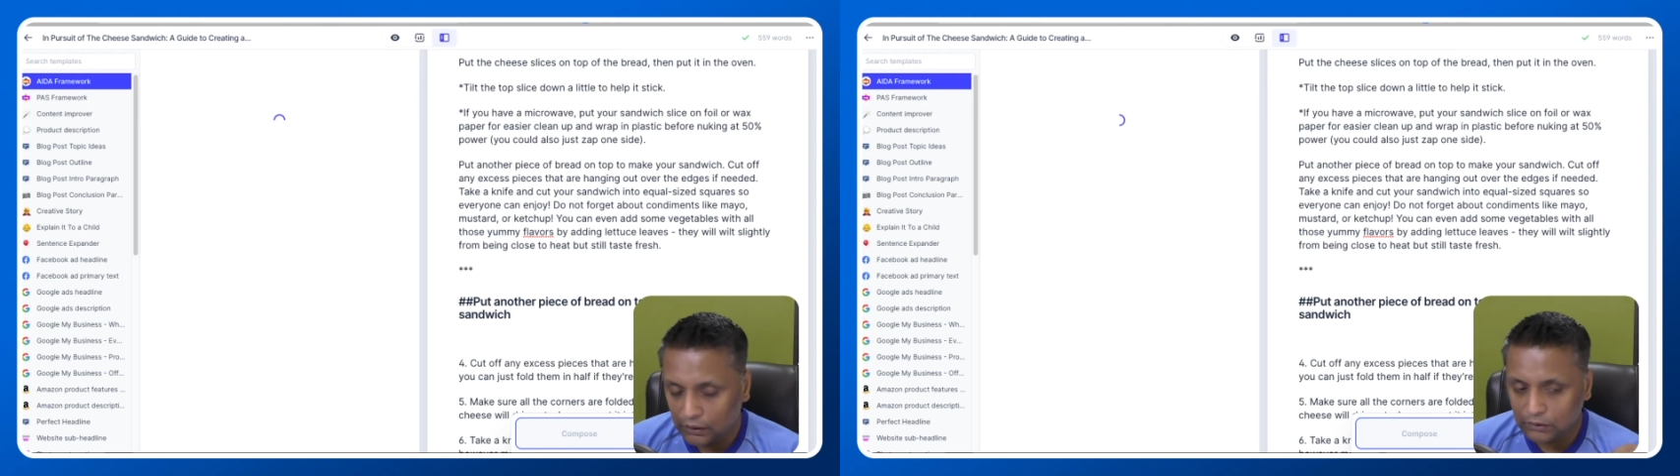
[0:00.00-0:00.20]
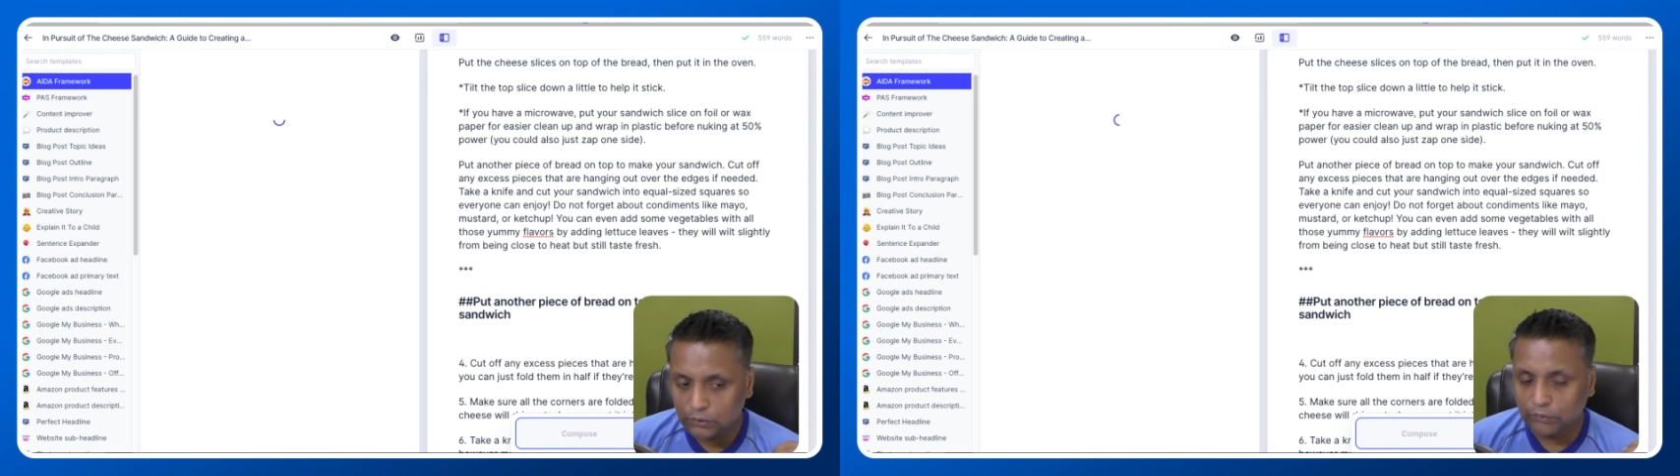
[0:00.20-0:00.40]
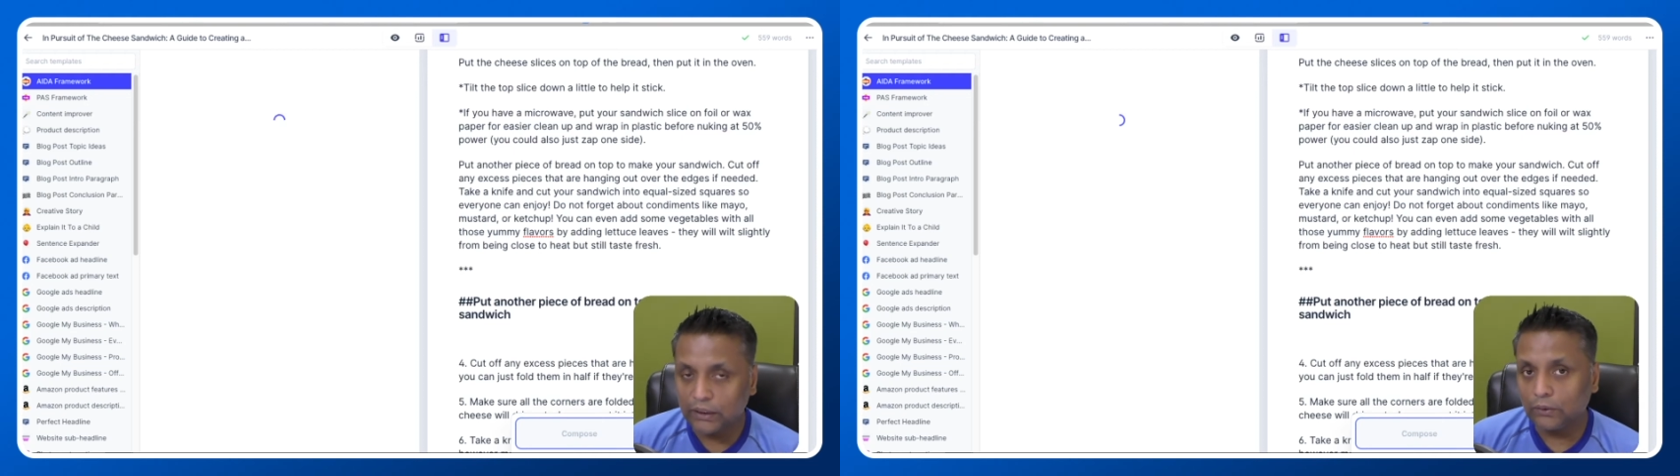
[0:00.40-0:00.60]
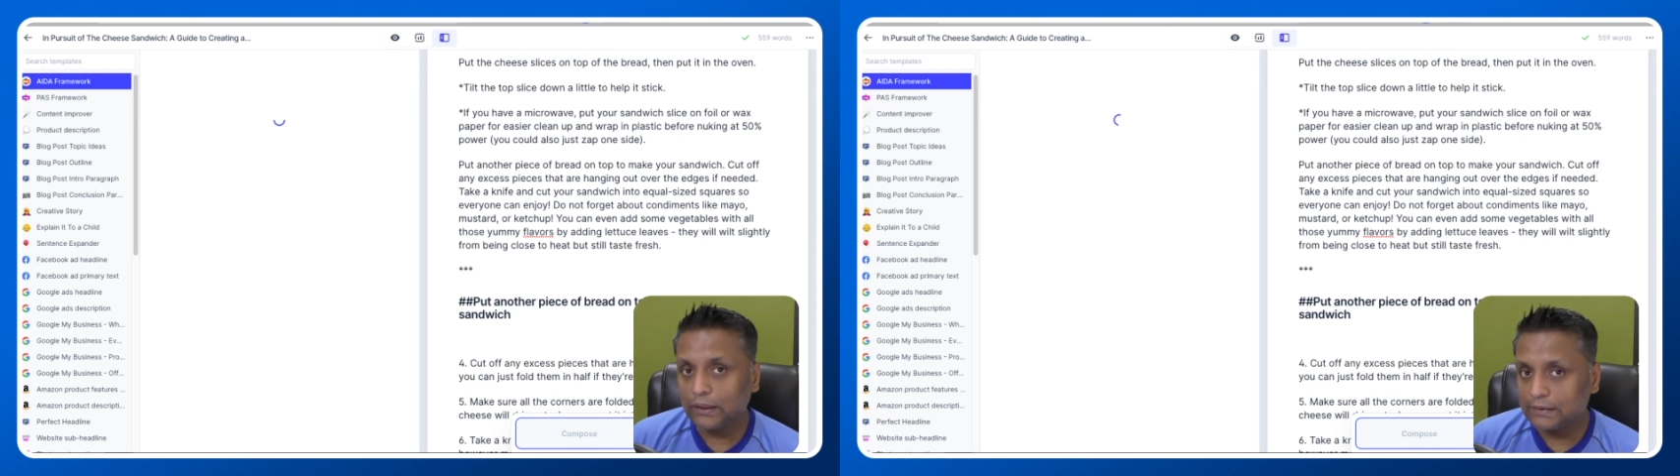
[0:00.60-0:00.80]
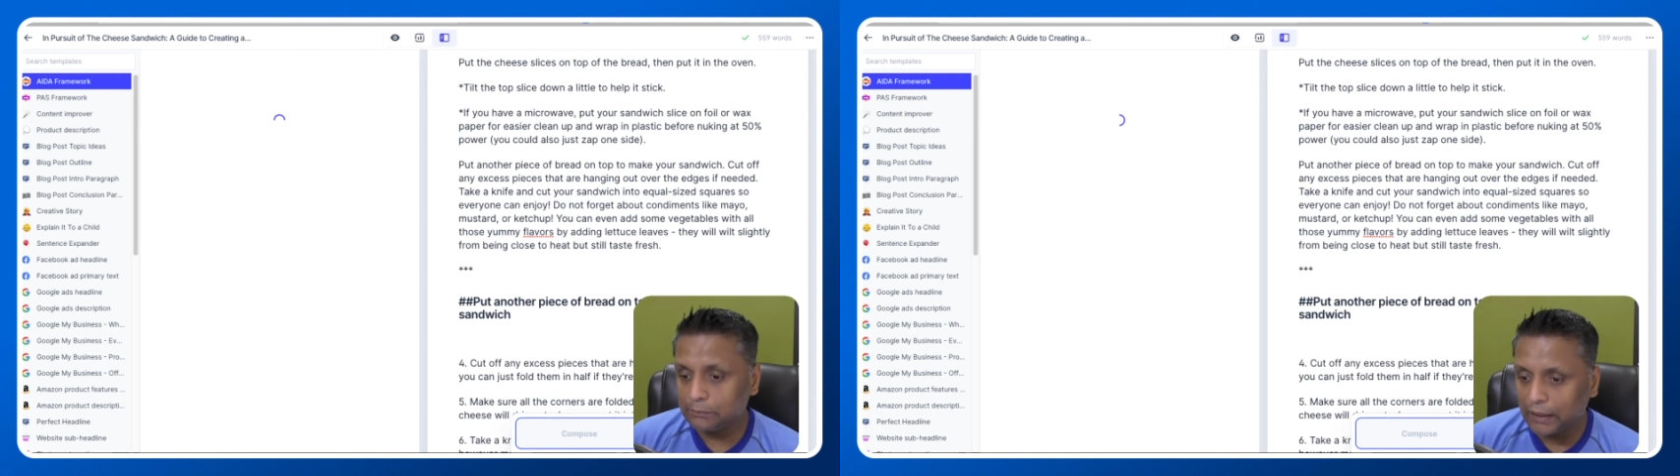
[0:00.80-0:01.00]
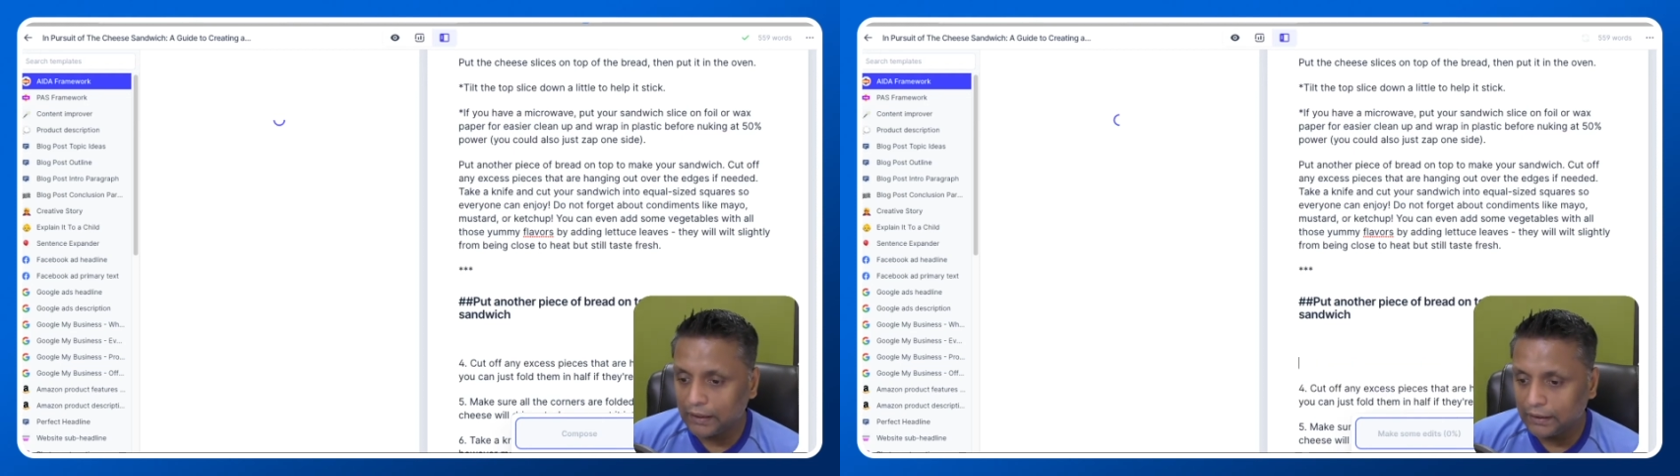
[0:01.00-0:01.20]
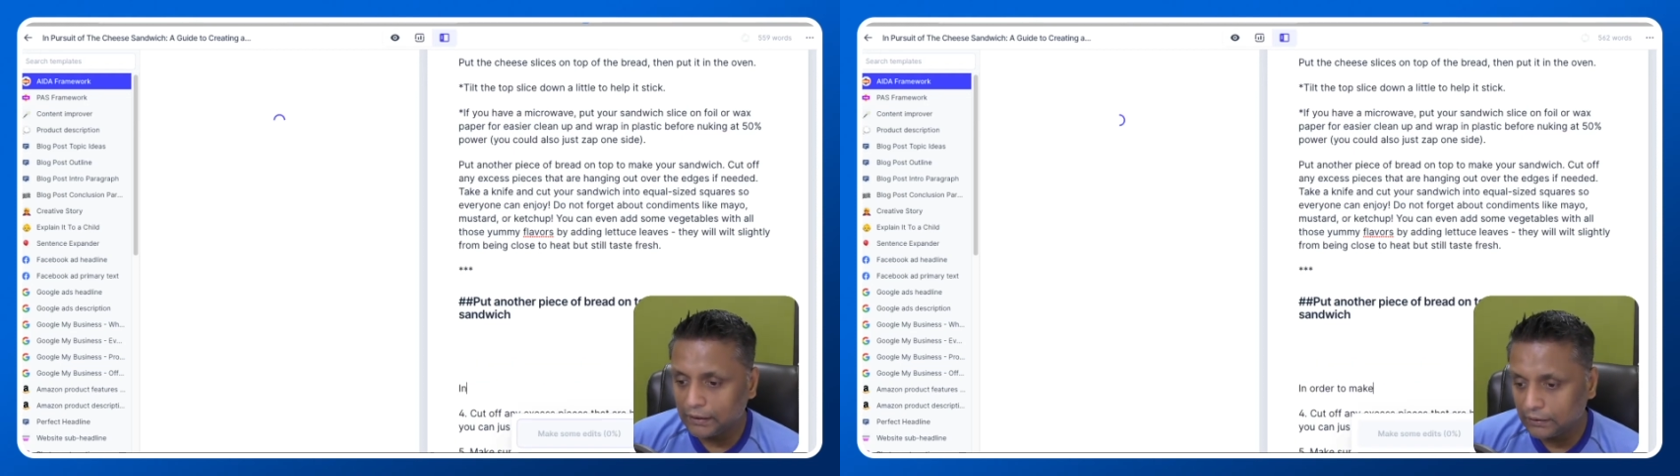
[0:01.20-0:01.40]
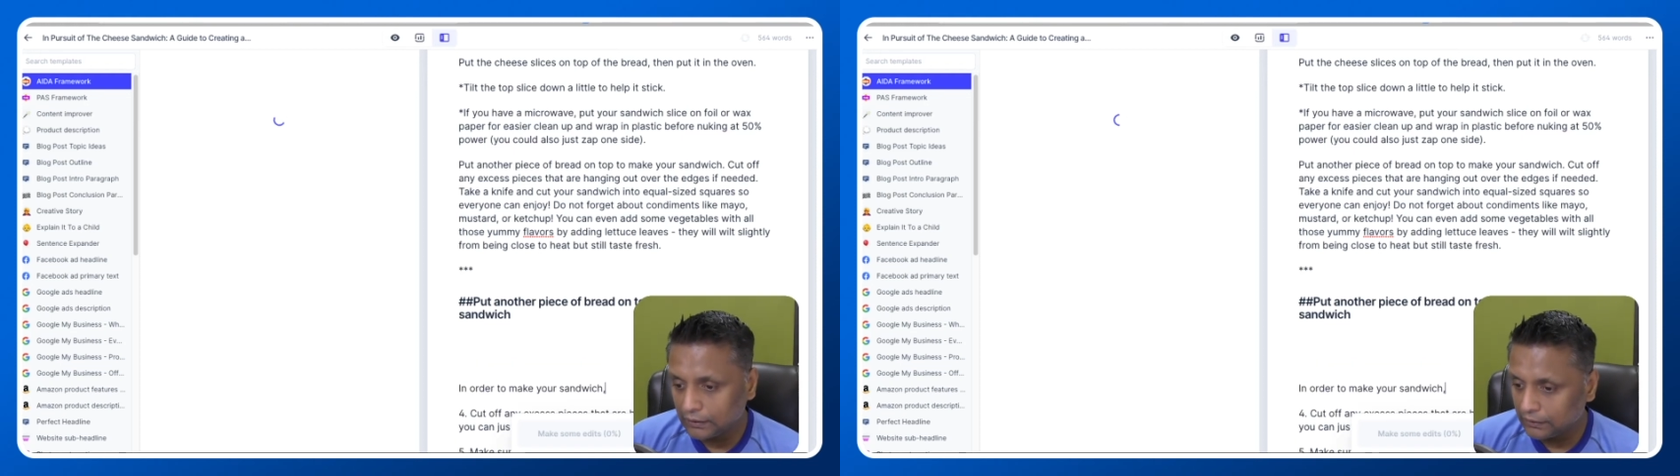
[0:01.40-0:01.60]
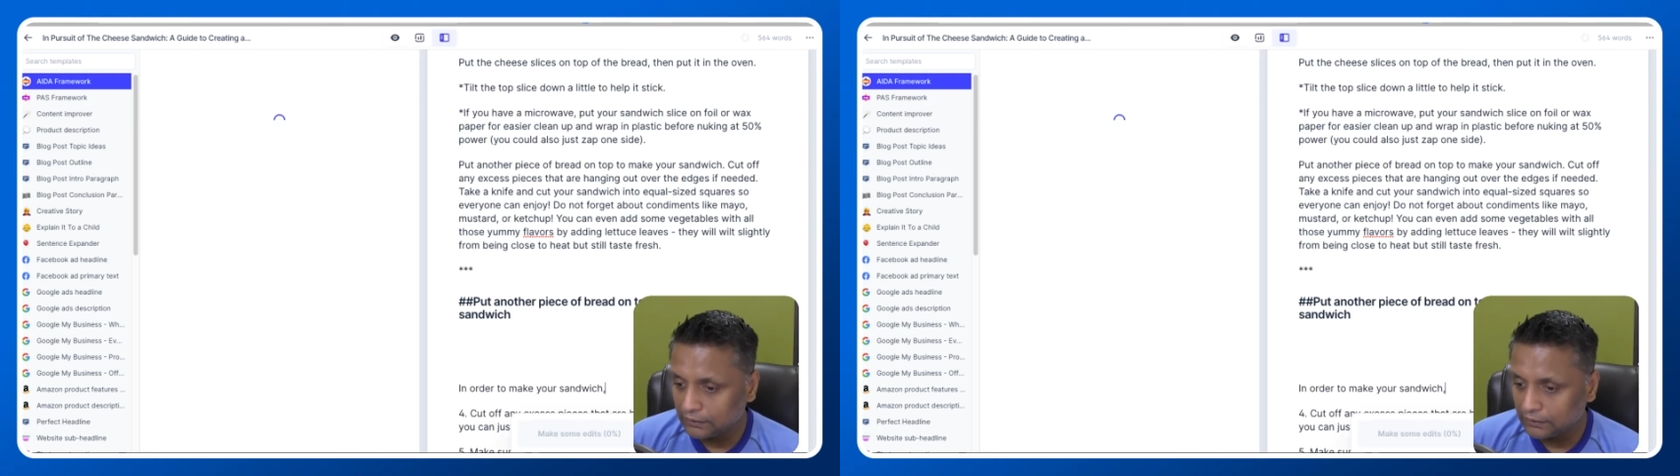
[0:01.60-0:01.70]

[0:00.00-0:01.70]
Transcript: So we are not expanding it